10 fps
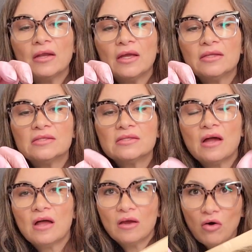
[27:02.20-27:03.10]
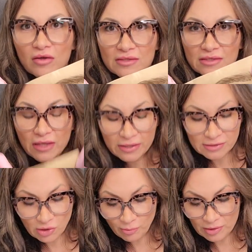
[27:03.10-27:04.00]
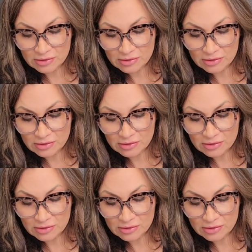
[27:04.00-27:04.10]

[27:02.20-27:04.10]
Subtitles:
it's not all sliced open.